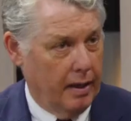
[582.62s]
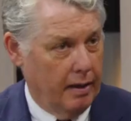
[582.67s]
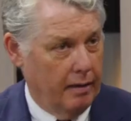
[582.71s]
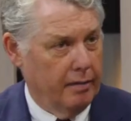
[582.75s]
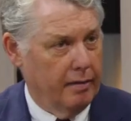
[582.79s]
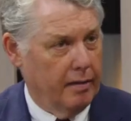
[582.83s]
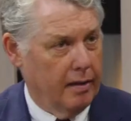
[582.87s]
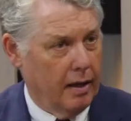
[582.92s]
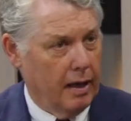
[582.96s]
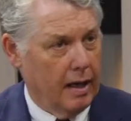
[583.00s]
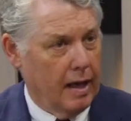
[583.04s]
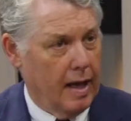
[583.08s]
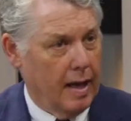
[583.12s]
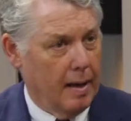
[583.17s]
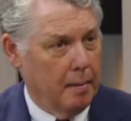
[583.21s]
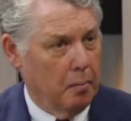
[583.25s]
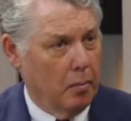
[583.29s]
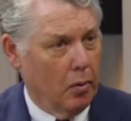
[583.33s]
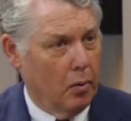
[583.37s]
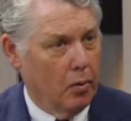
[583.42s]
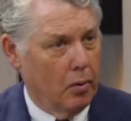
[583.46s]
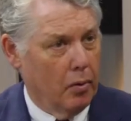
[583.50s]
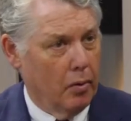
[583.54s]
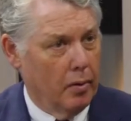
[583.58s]
in the lab,
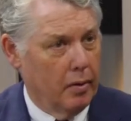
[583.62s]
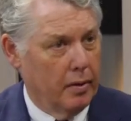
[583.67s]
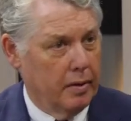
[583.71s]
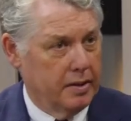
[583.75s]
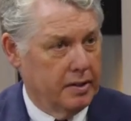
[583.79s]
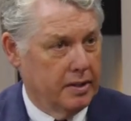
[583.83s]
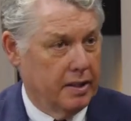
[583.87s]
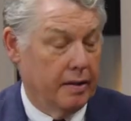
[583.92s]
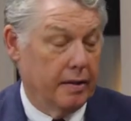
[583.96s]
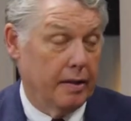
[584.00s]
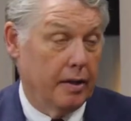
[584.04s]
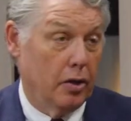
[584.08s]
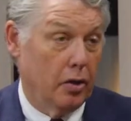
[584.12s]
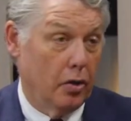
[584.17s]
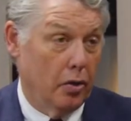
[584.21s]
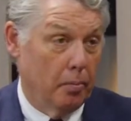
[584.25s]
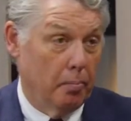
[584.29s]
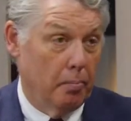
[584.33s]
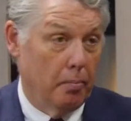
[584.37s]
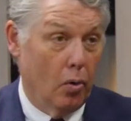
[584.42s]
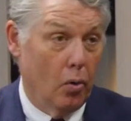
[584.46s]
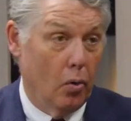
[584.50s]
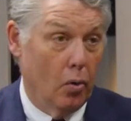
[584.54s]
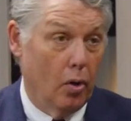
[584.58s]
or is it that
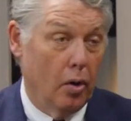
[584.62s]
you're